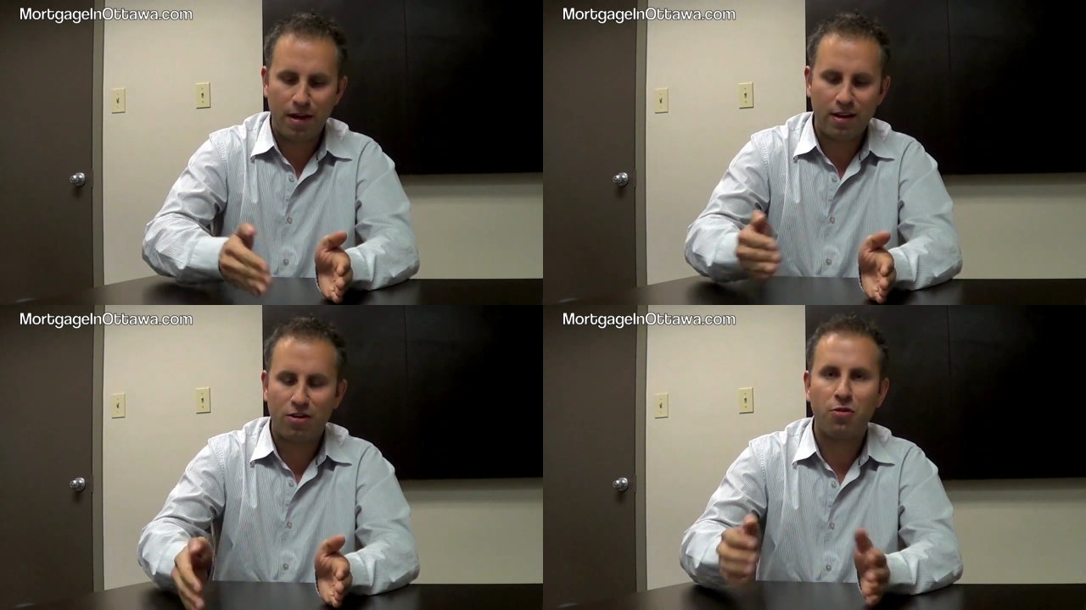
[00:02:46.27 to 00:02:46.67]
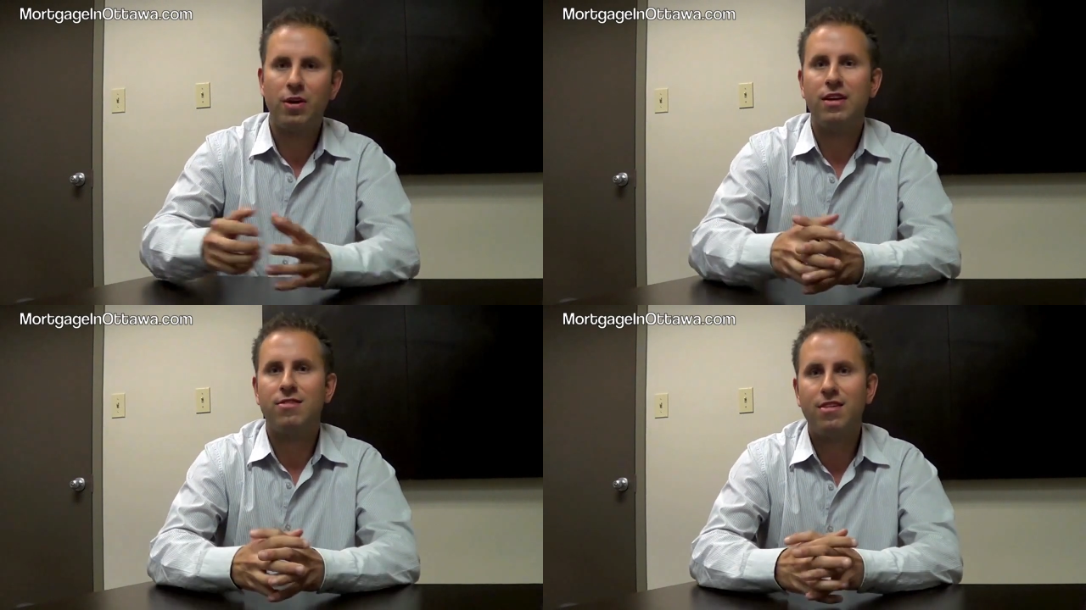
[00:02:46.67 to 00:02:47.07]

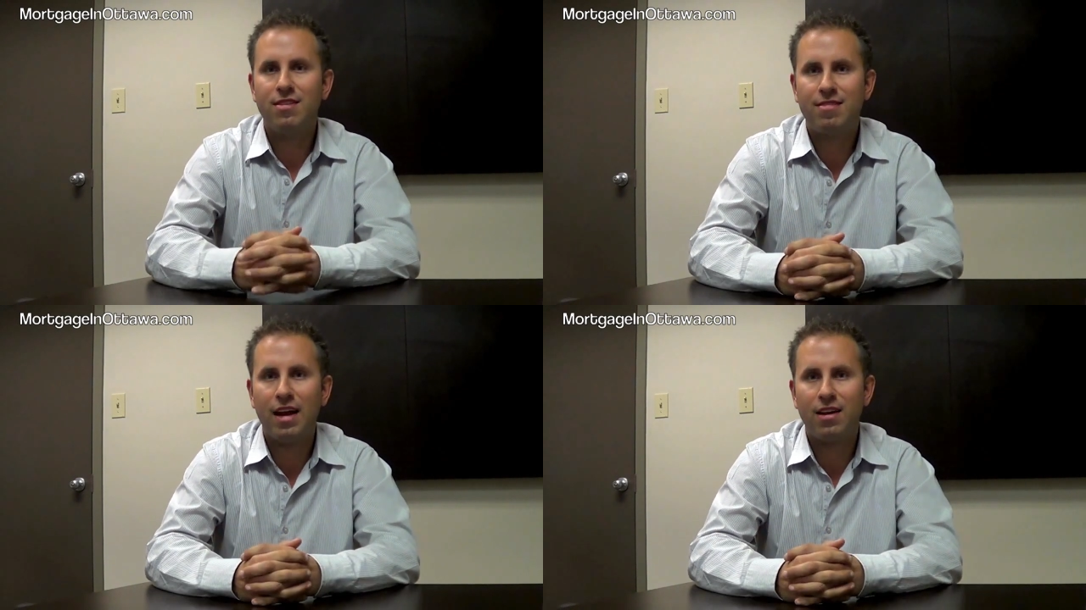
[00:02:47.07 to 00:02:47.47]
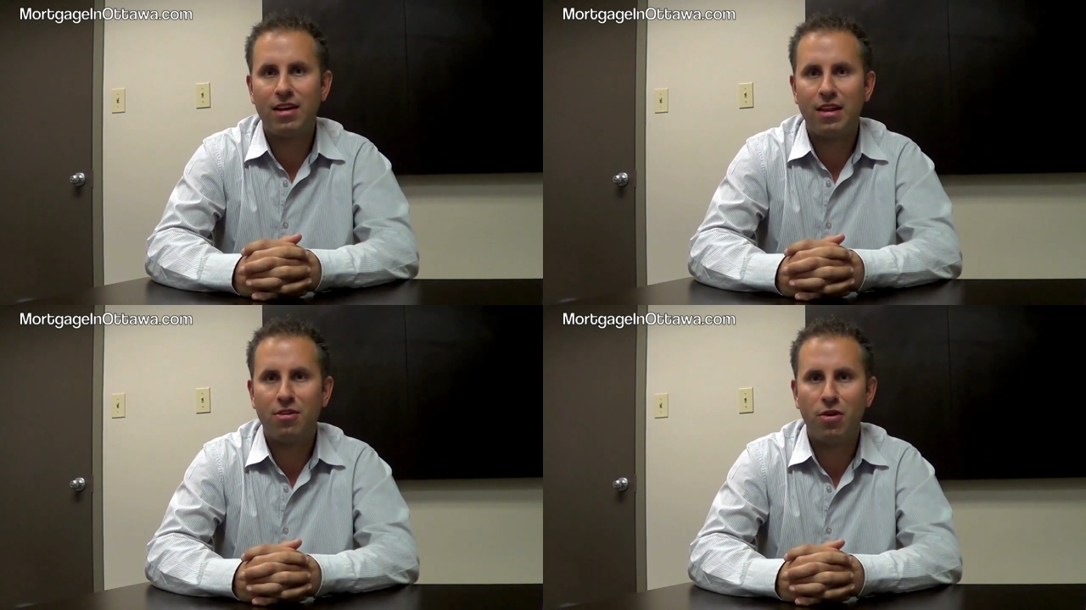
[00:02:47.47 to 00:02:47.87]
increased
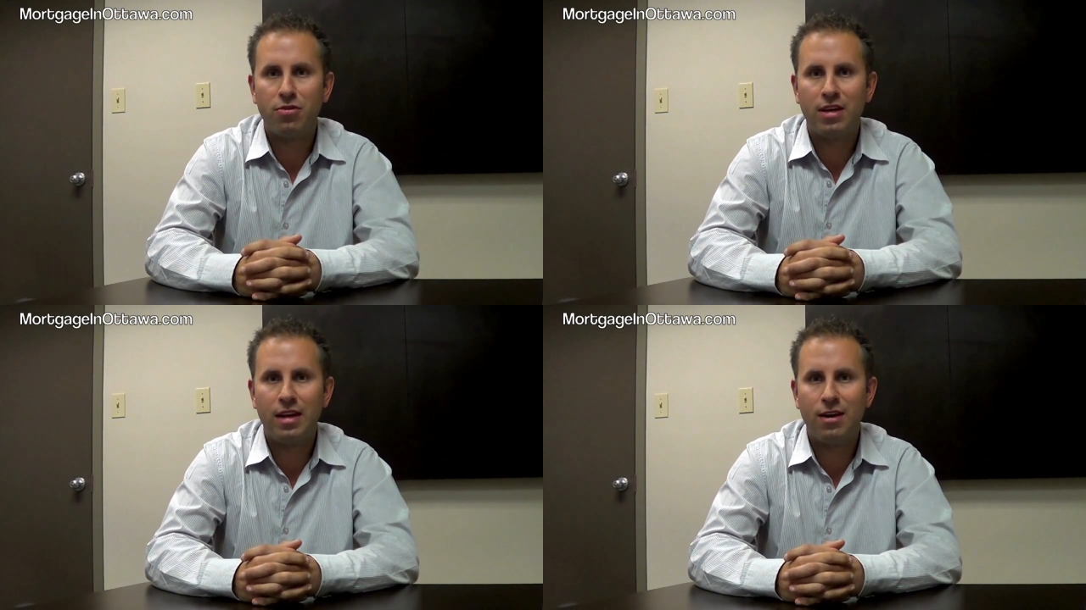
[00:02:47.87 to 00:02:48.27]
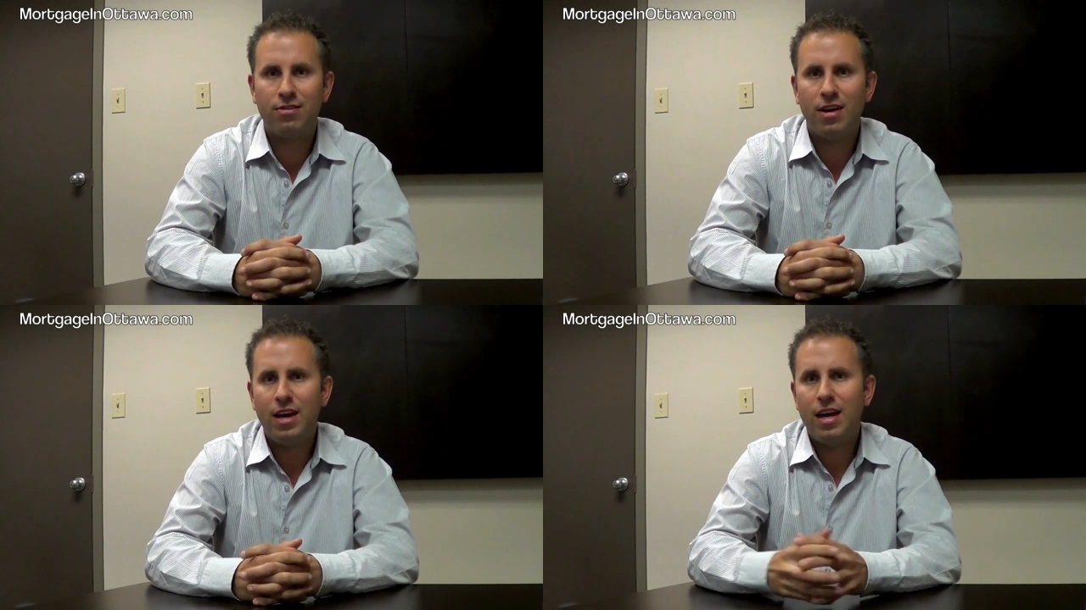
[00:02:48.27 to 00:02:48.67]
steadily throughout the
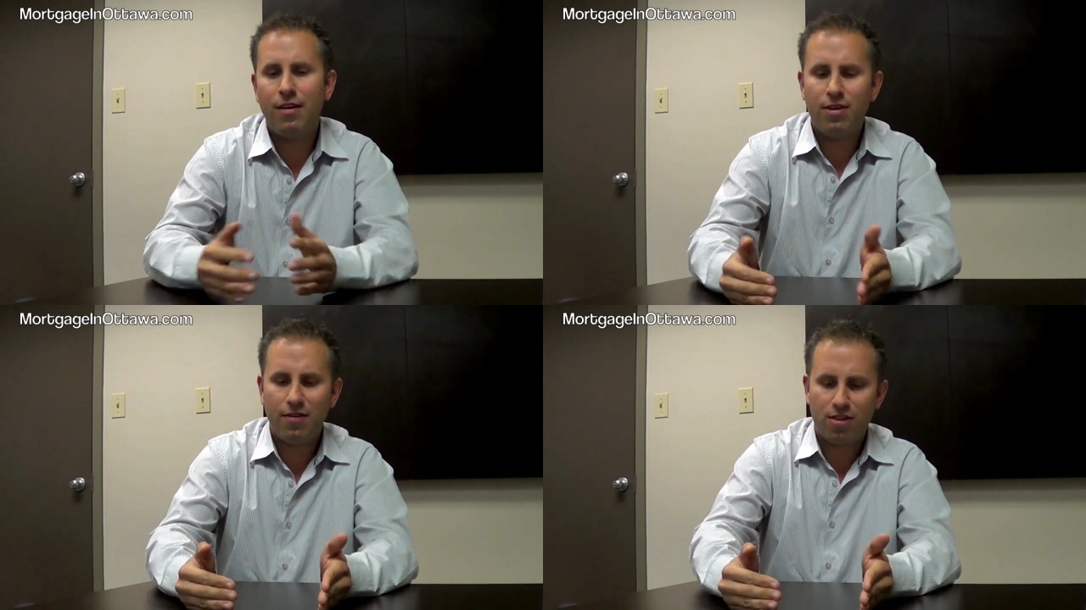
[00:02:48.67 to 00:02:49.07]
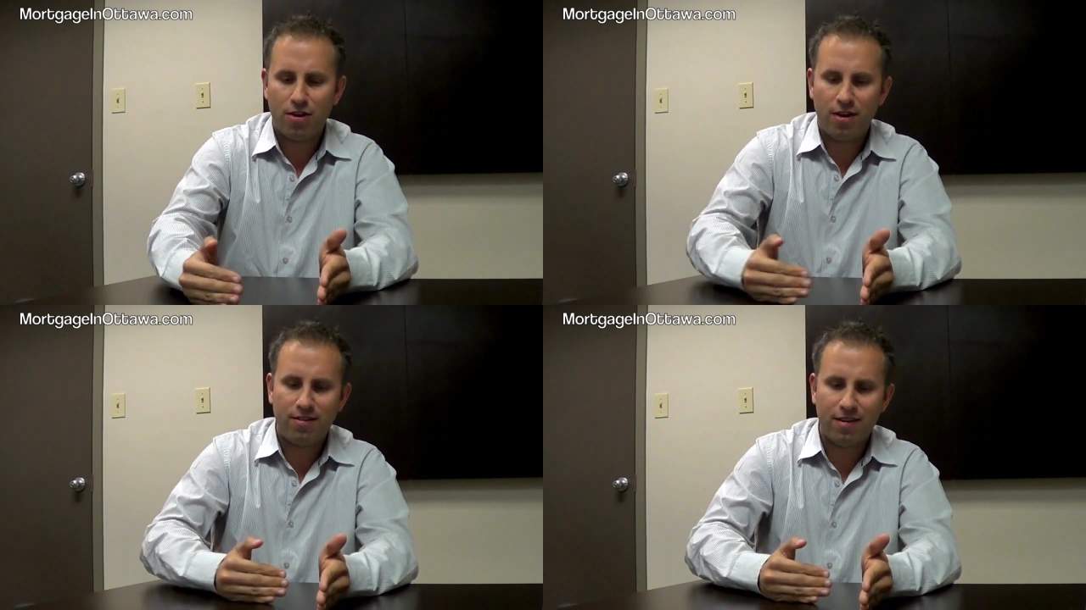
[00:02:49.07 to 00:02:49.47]
years, even if
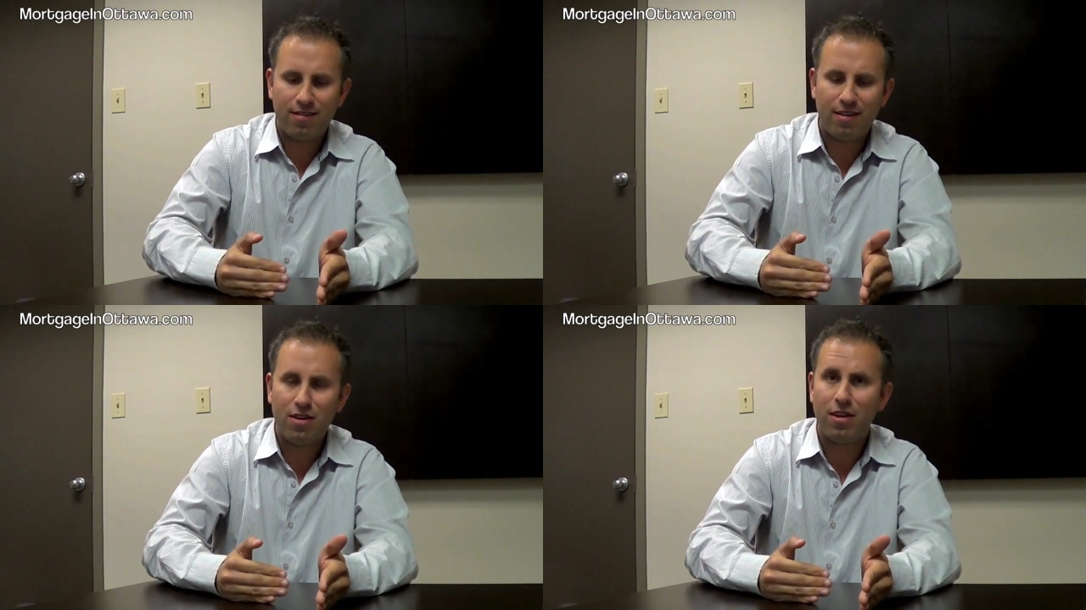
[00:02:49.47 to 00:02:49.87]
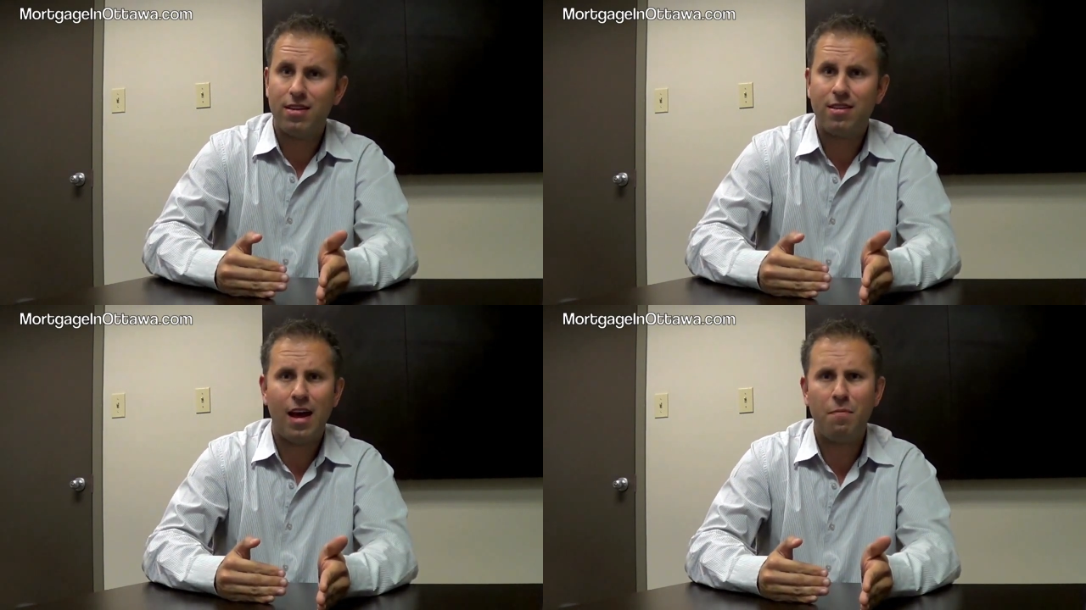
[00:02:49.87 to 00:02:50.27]
there is a still
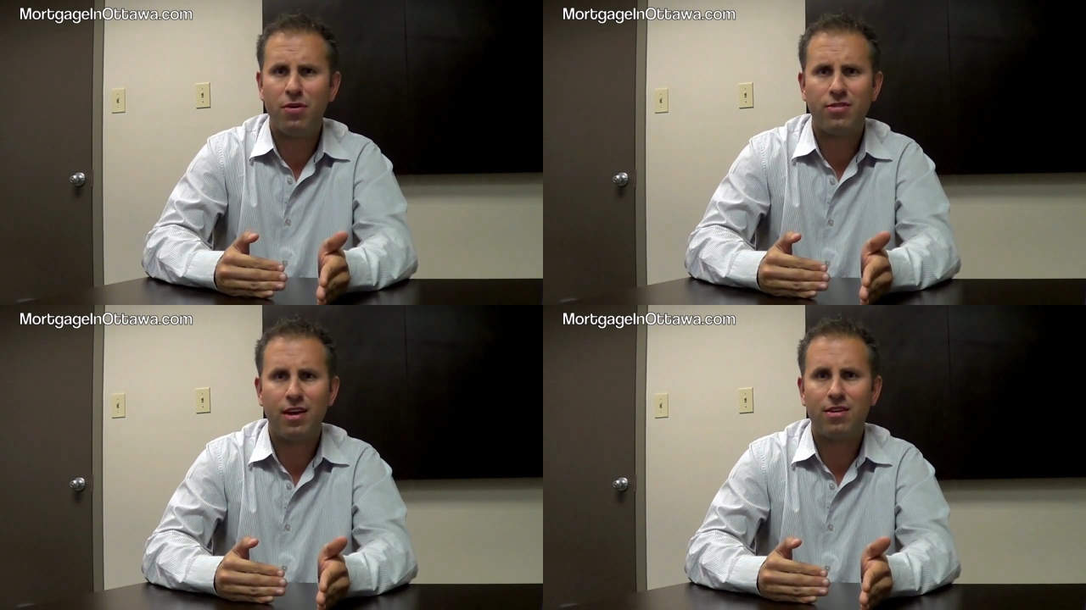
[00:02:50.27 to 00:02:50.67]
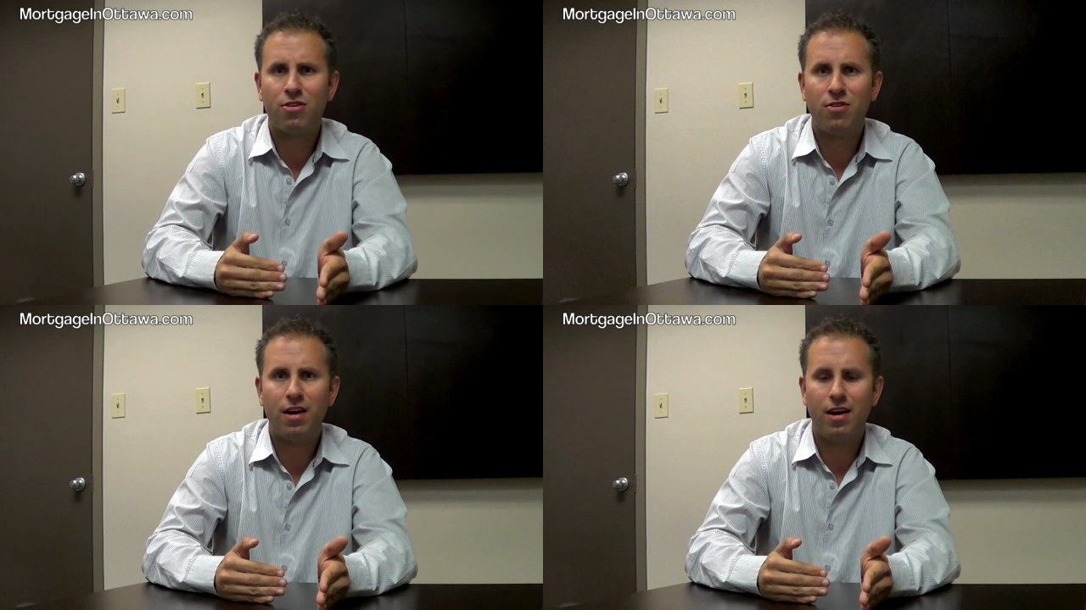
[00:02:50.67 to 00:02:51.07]
a 10%
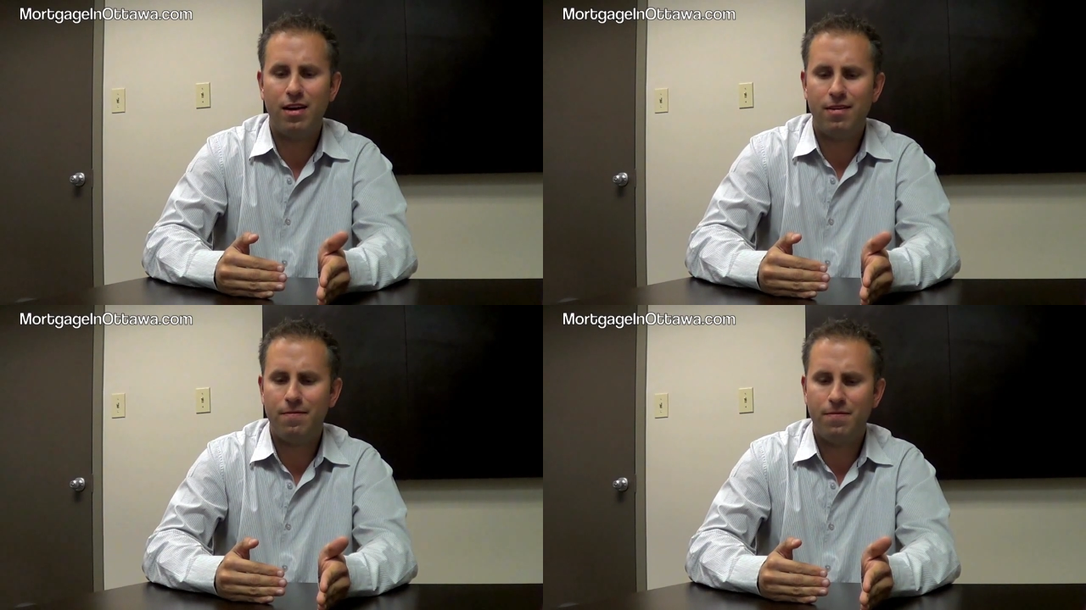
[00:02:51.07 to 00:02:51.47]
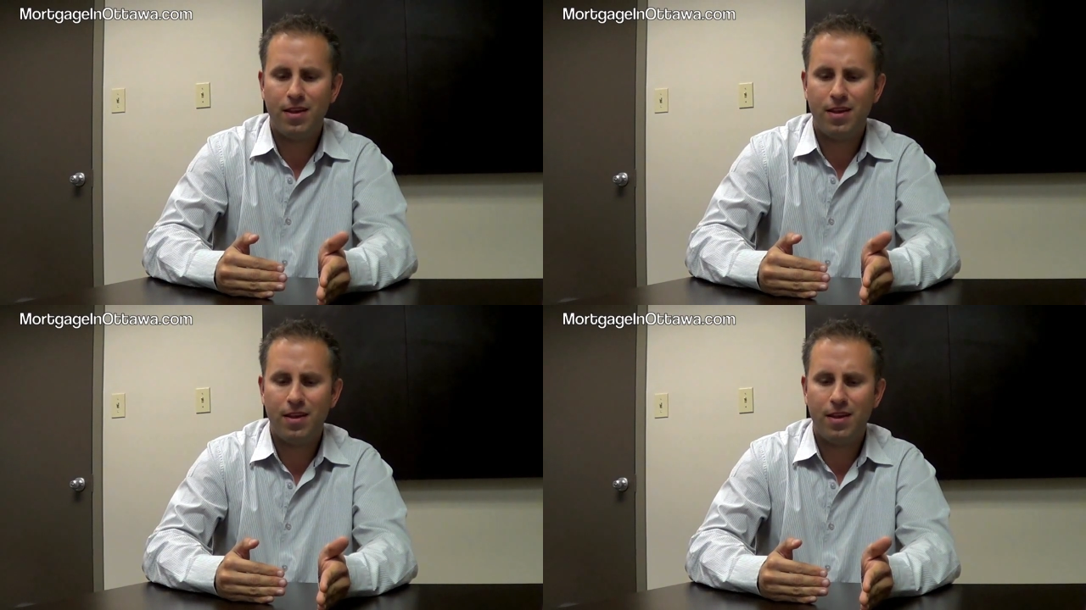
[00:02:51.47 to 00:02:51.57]
uh,